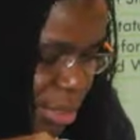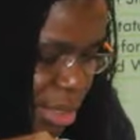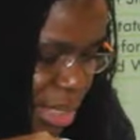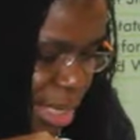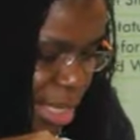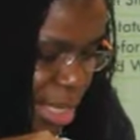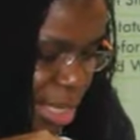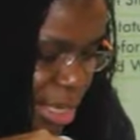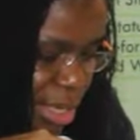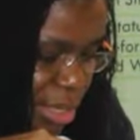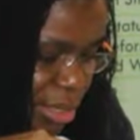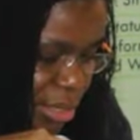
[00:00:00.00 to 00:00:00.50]

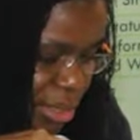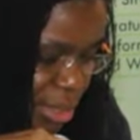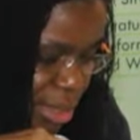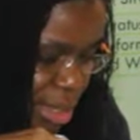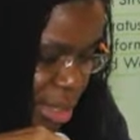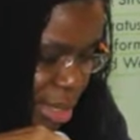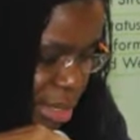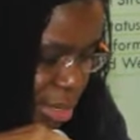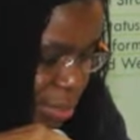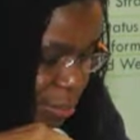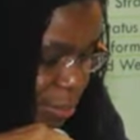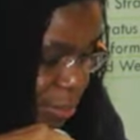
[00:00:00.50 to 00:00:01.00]
in
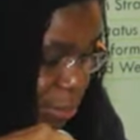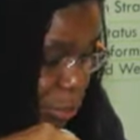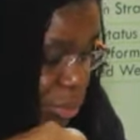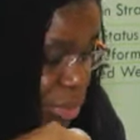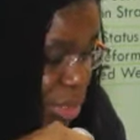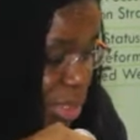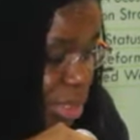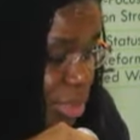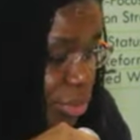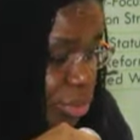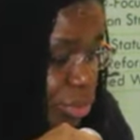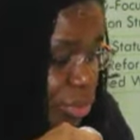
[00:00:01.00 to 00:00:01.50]

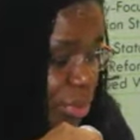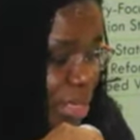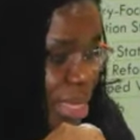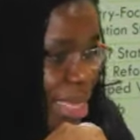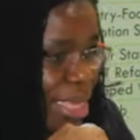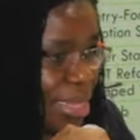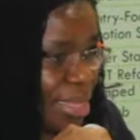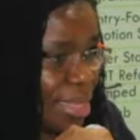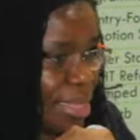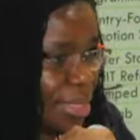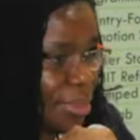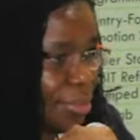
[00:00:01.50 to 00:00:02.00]
putting
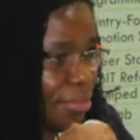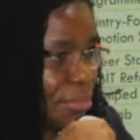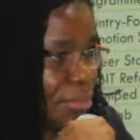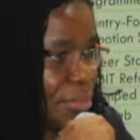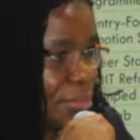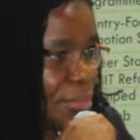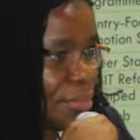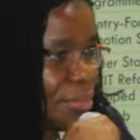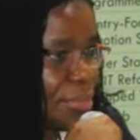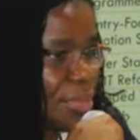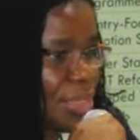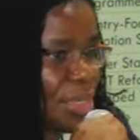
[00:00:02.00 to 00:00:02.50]
together.
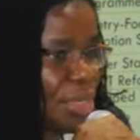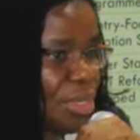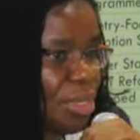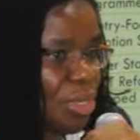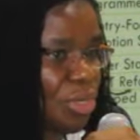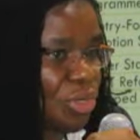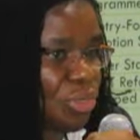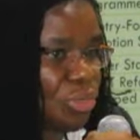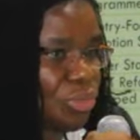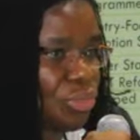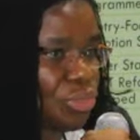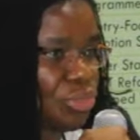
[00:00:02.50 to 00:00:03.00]

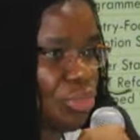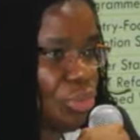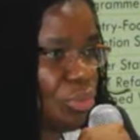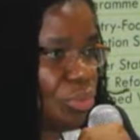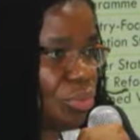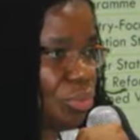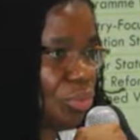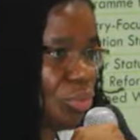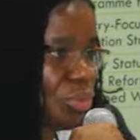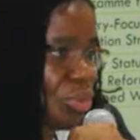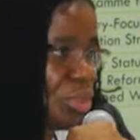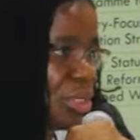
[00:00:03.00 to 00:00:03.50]

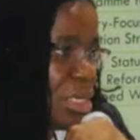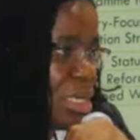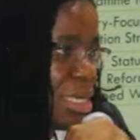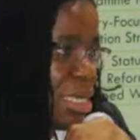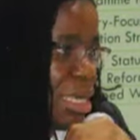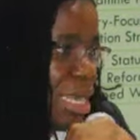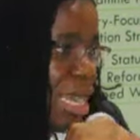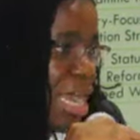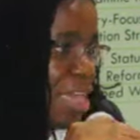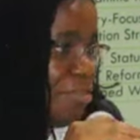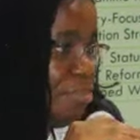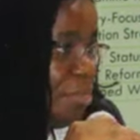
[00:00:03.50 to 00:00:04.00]
So
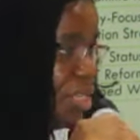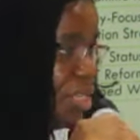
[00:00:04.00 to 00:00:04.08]
I've